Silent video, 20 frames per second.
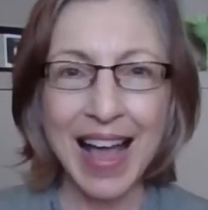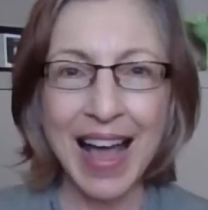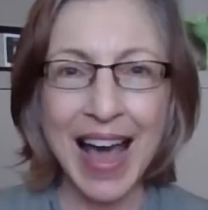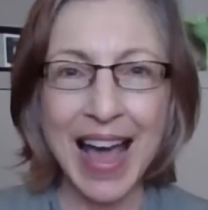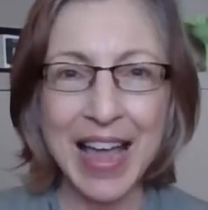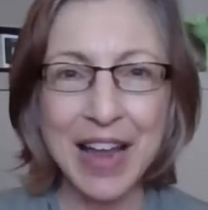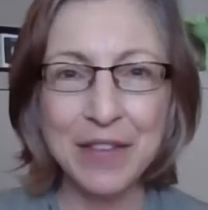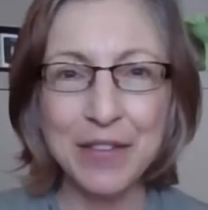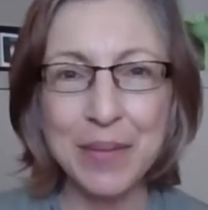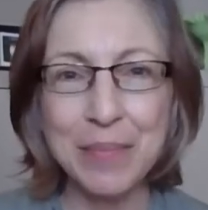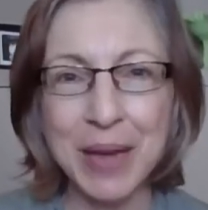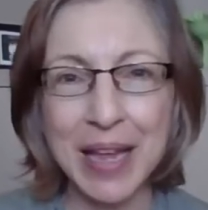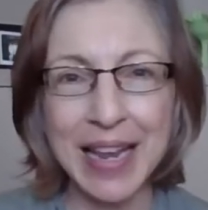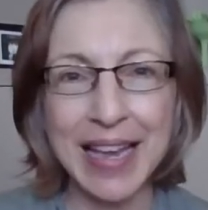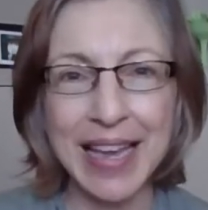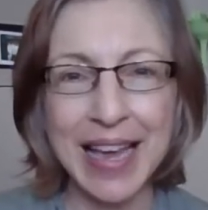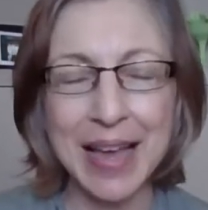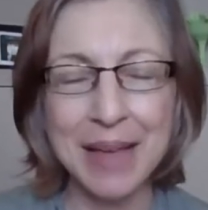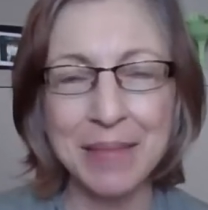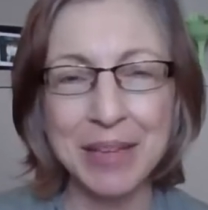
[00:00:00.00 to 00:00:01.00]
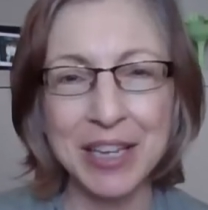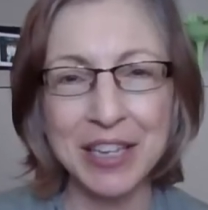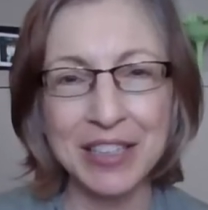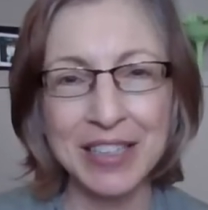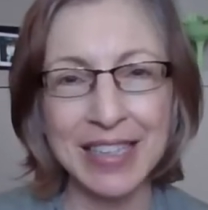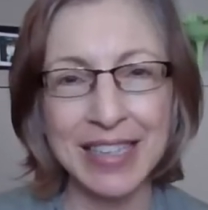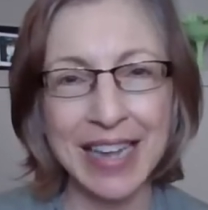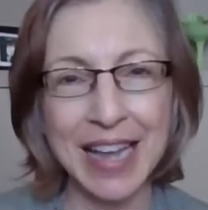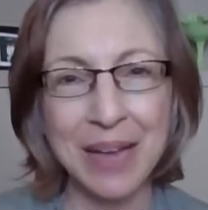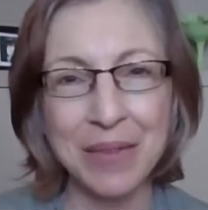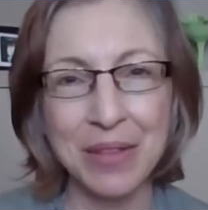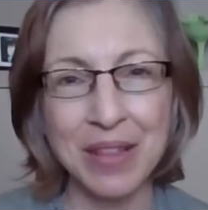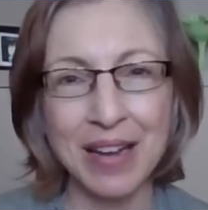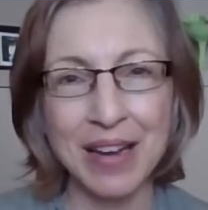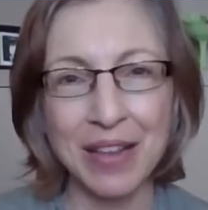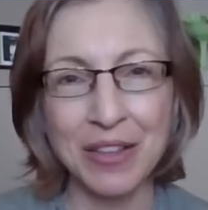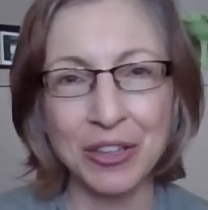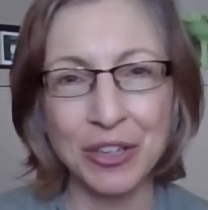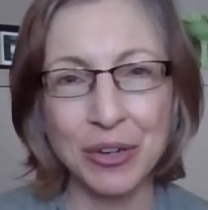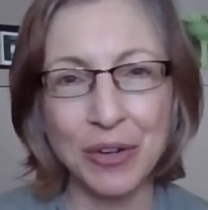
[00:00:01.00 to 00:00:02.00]
Hi everybody, I'm here today with
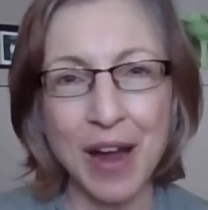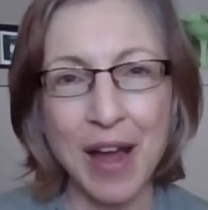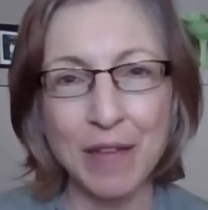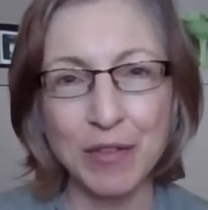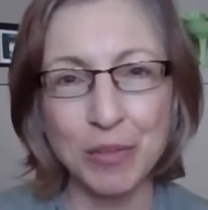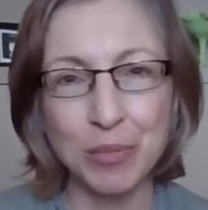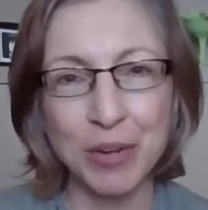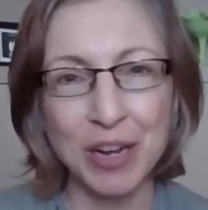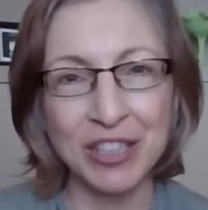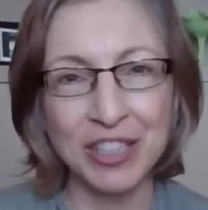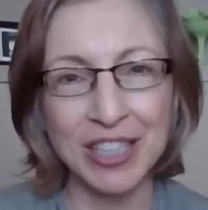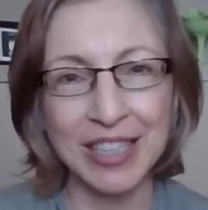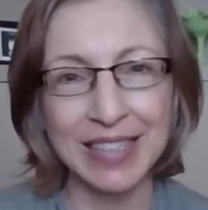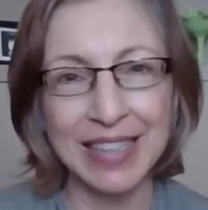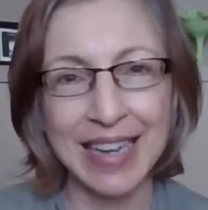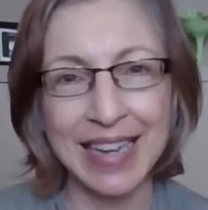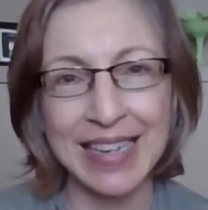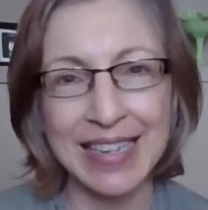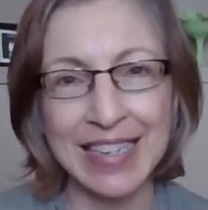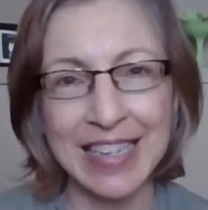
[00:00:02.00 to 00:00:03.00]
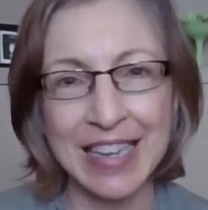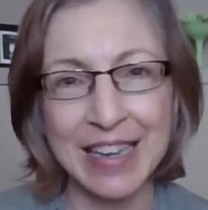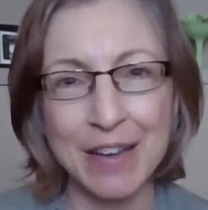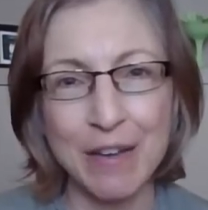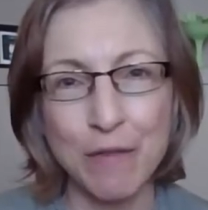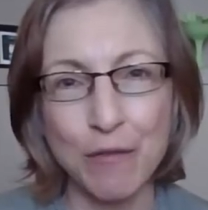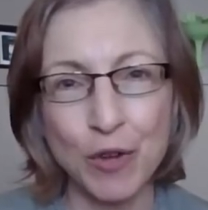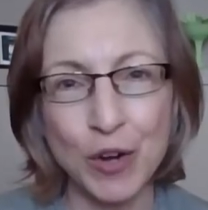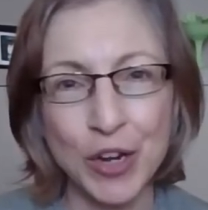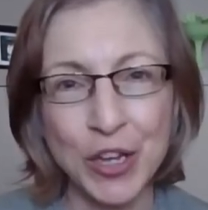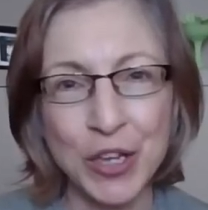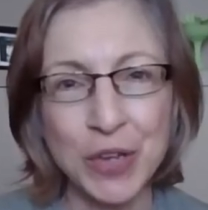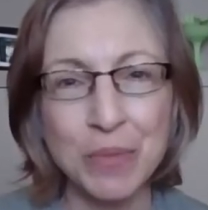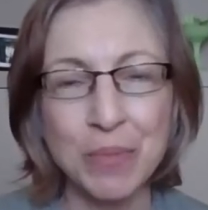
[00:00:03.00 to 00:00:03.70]
another craft project idea for you.